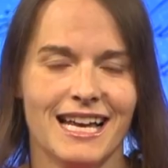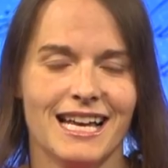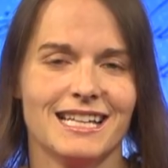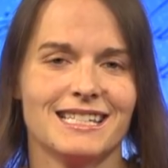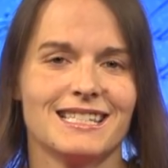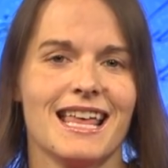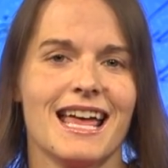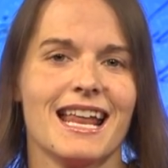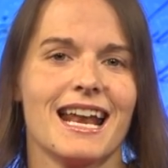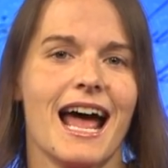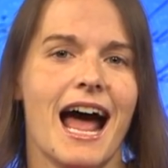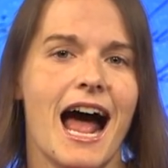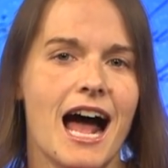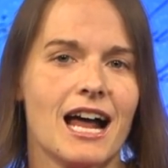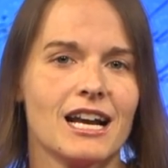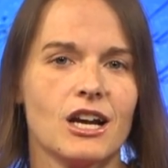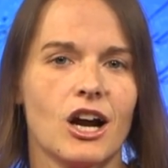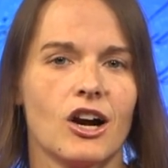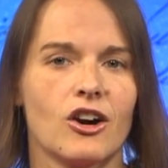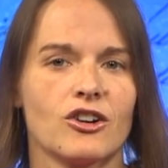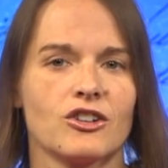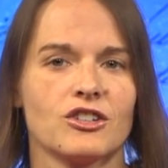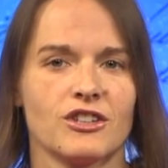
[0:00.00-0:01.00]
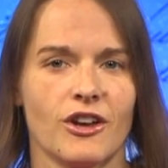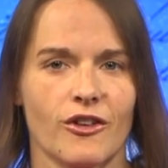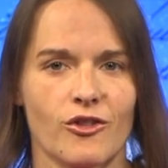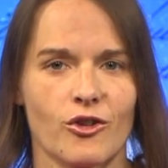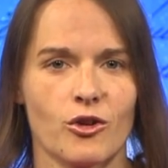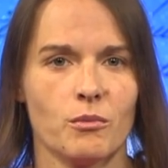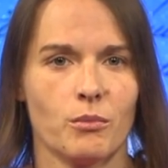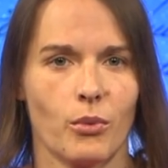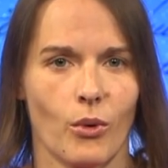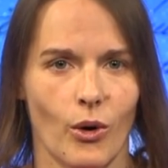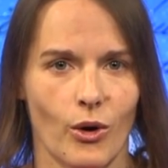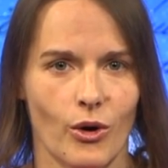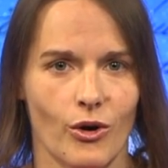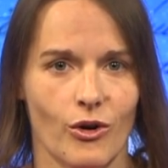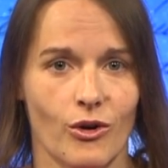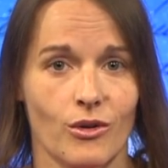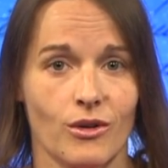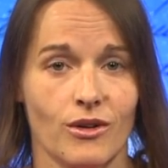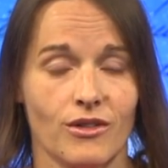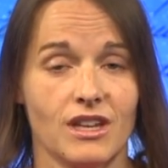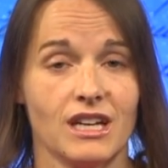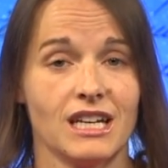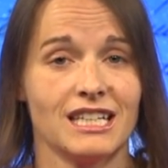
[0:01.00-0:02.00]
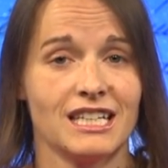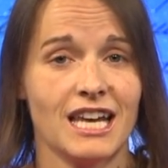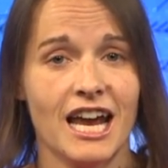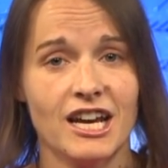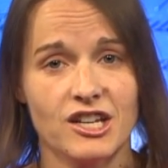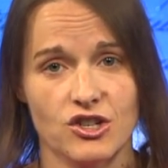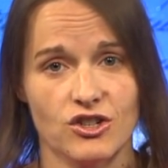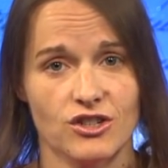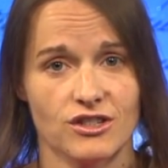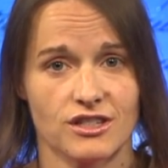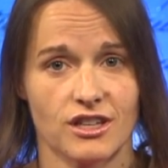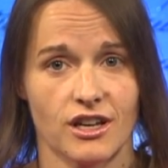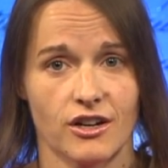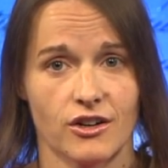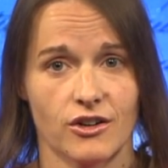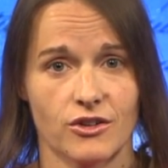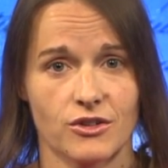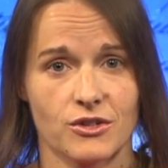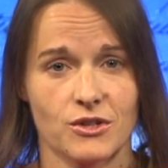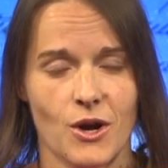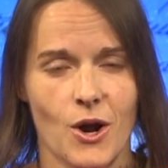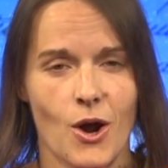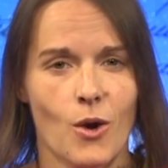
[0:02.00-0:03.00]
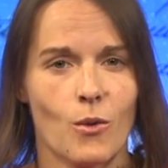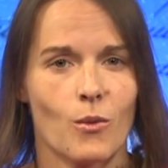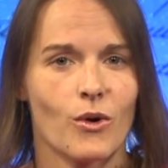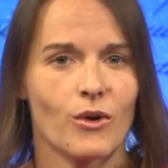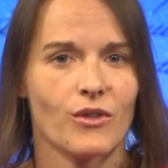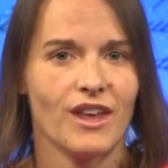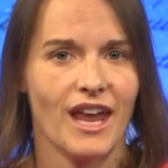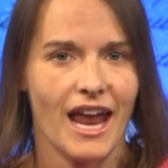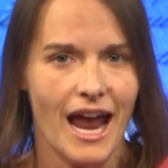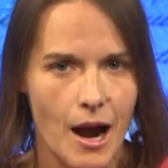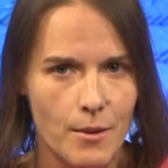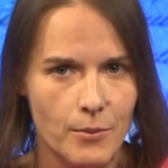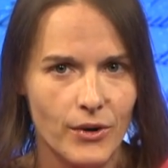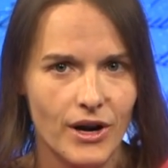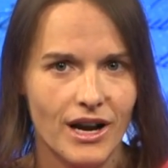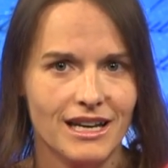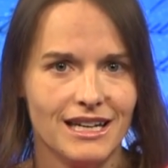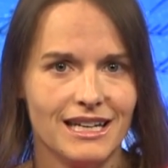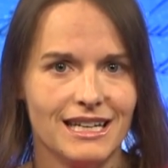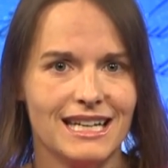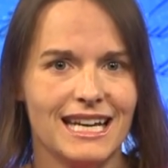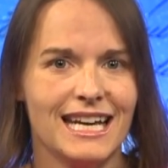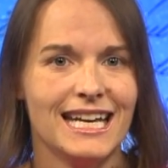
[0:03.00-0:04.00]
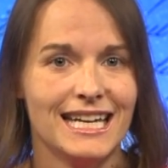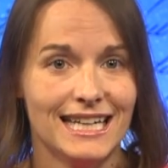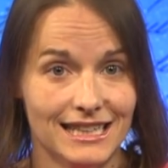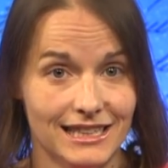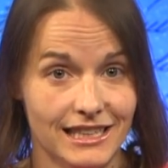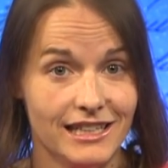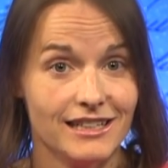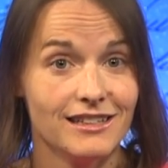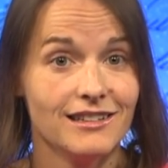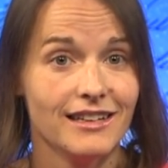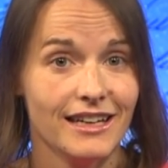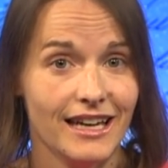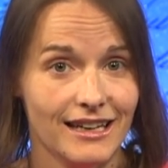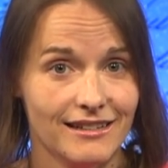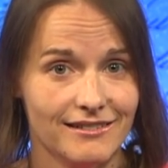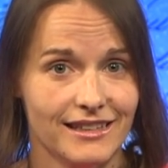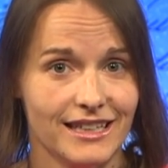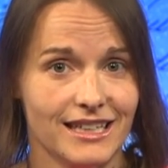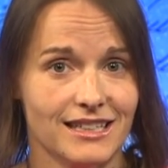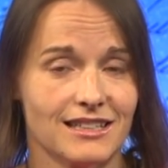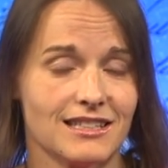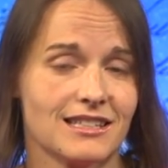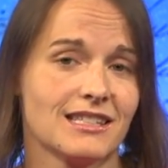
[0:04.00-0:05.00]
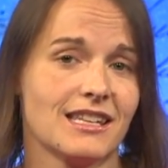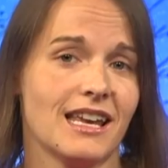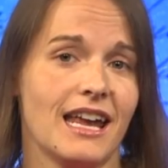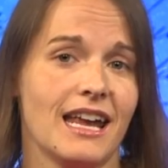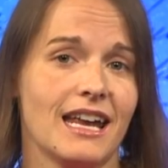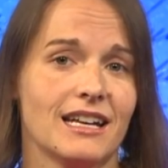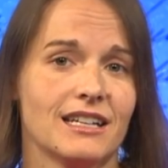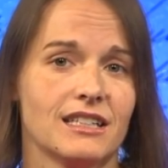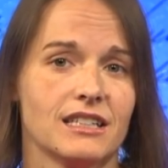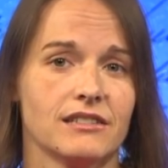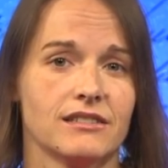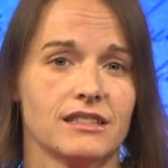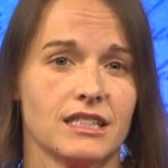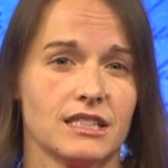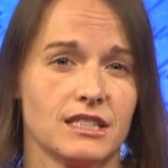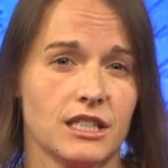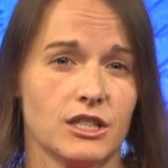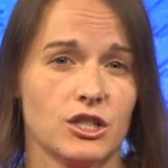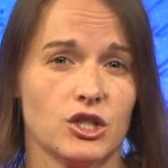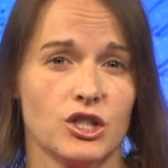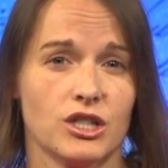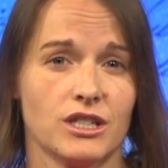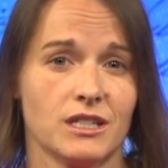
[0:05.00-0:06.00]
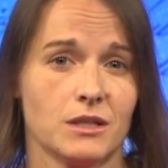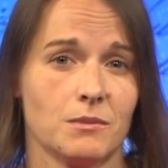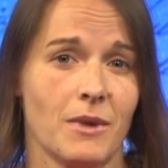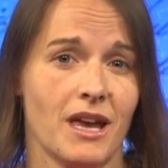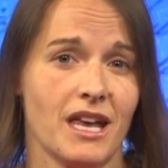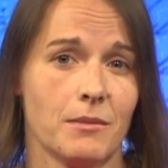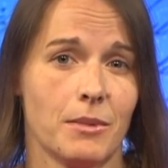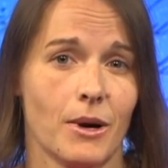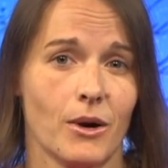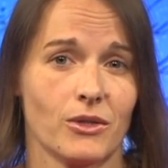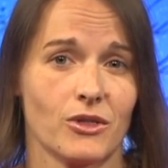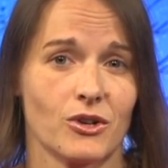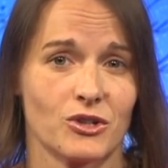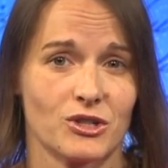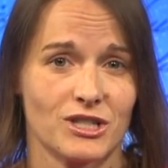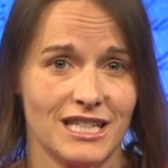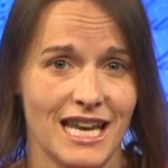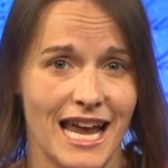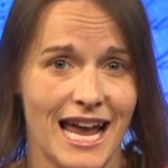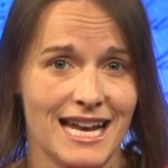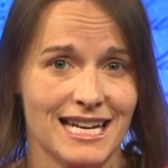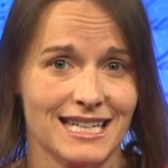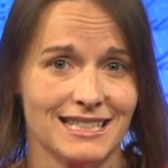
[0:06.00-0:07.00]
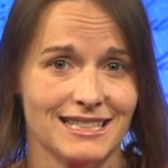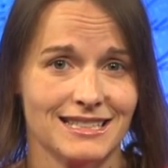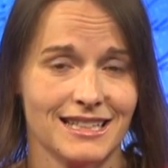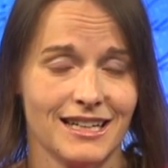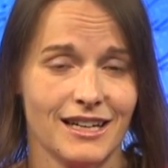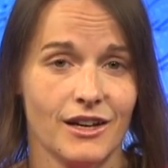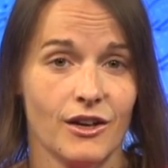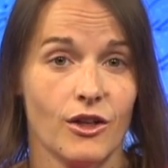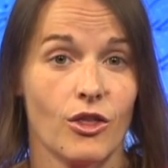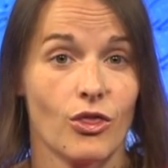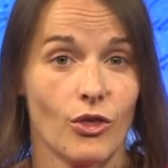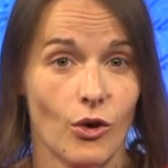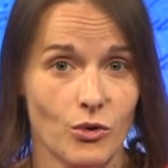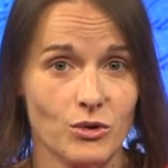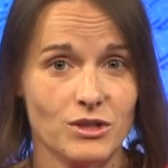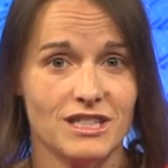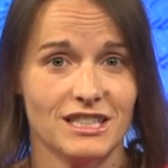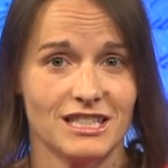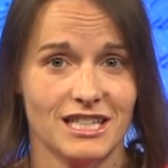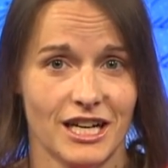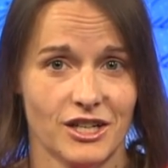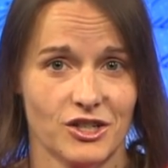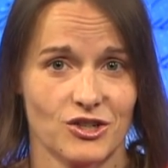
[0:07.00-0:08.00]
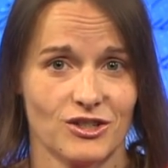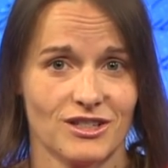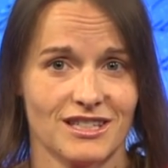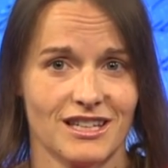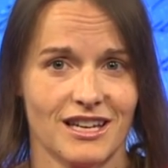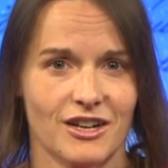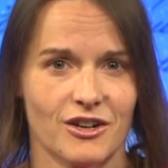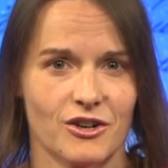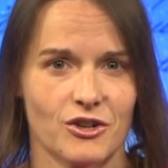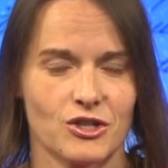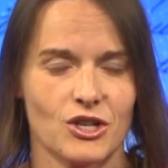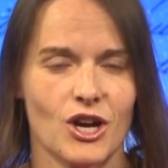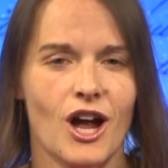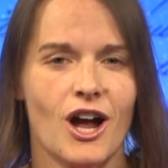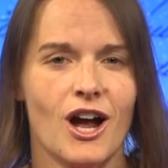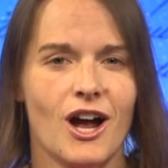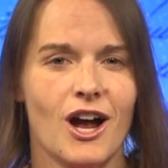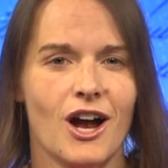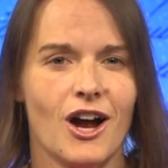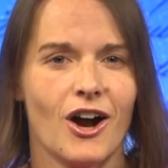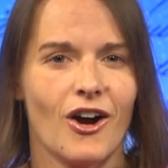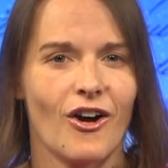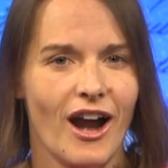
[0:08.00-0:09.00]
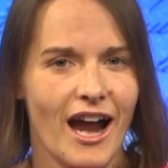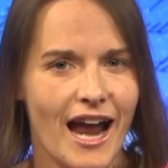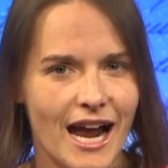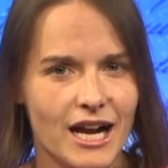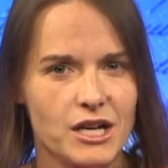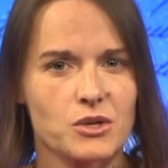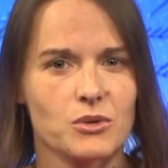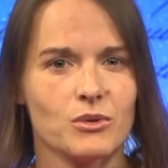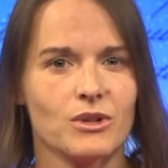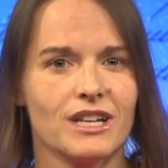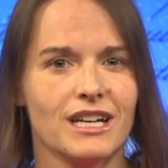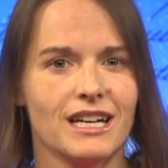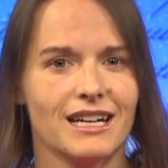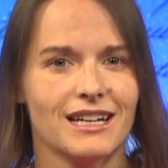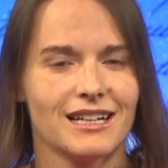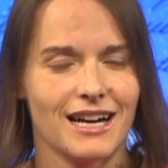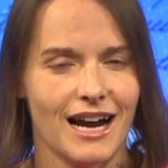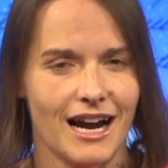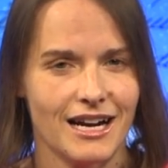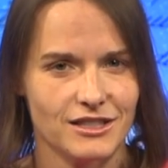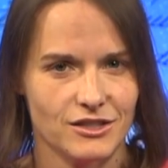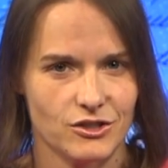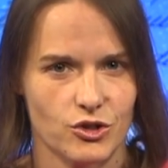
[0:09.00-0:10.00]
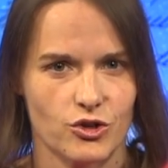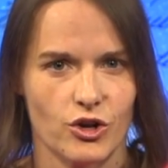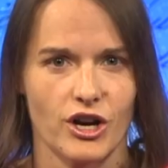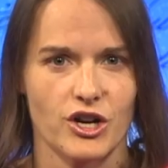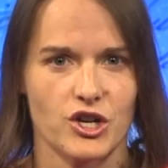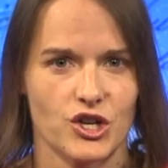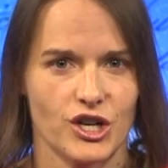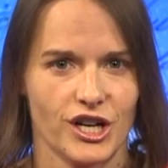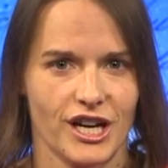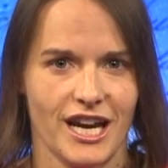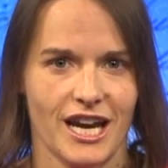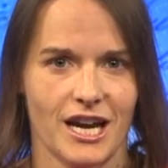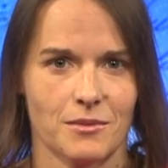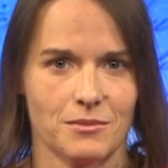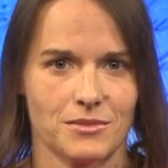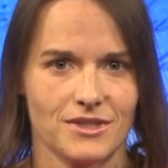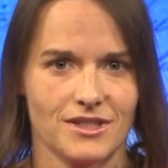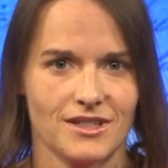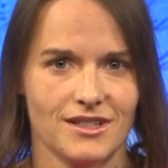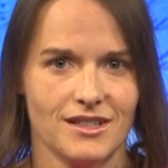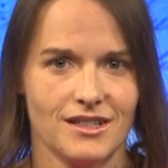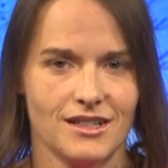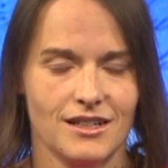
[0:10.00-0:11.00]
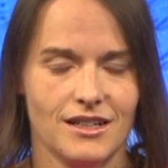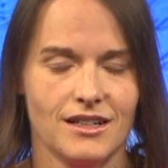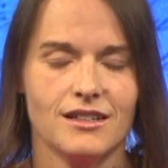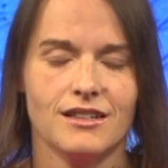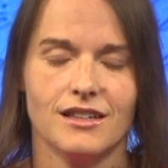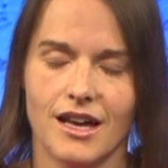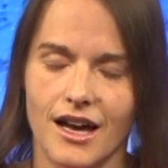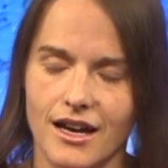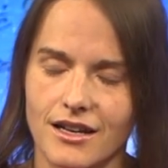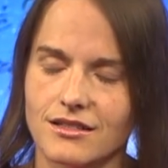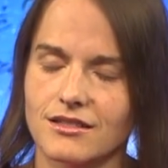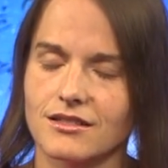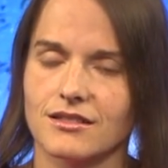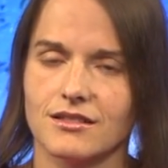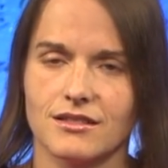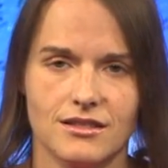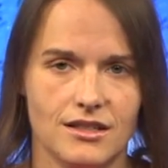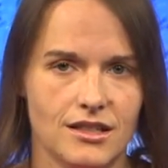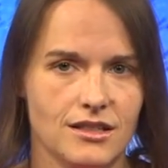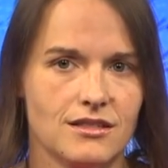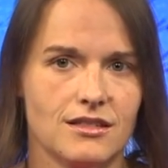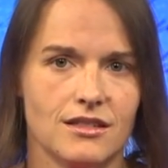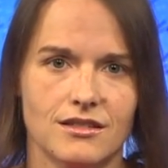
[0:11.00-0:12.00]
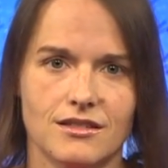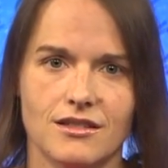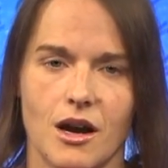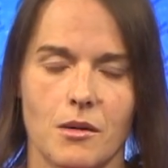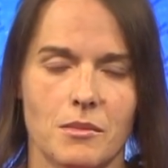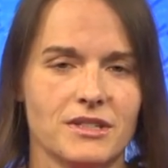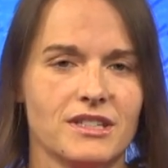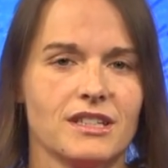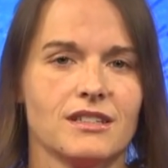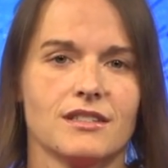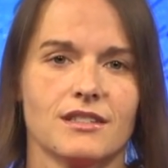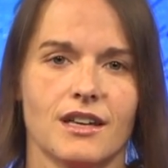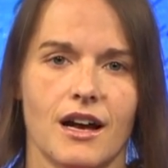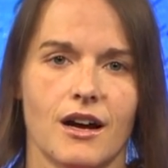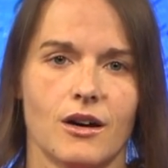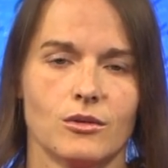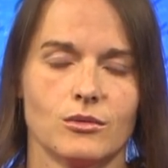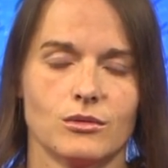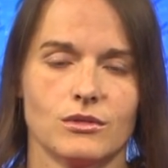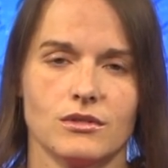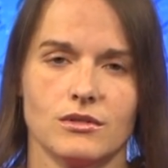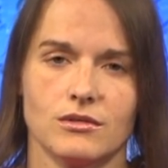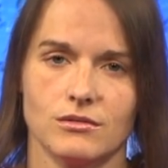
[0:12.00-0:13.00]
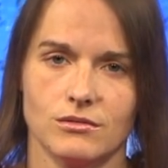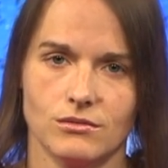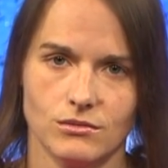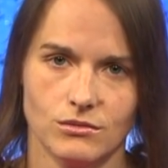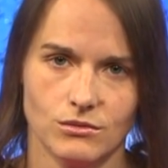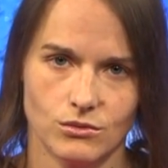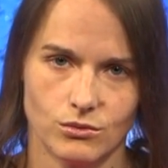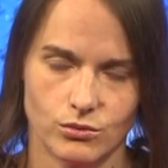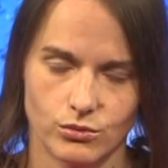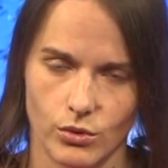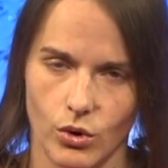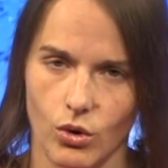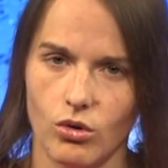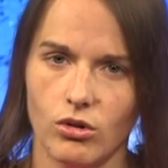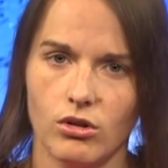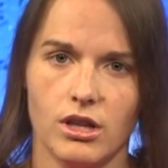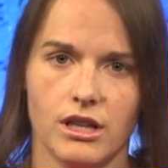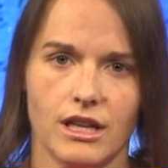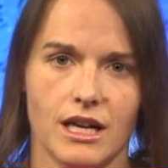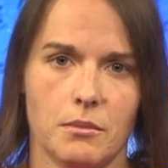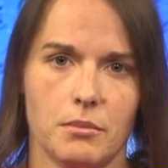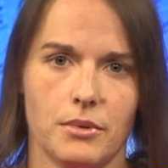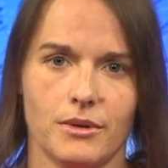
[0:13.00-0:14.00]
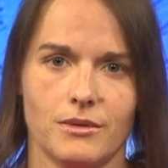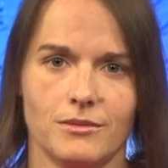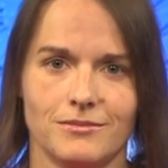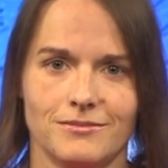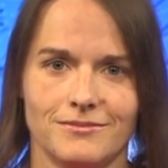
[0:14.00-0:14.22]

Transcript: is that on our southern border, the detention centers, where the apprehended illegal aliens stay until a decision is made about their status, those detention centers are actually concentration camps. Yes, it's as dumb as it sounds. Roll clip.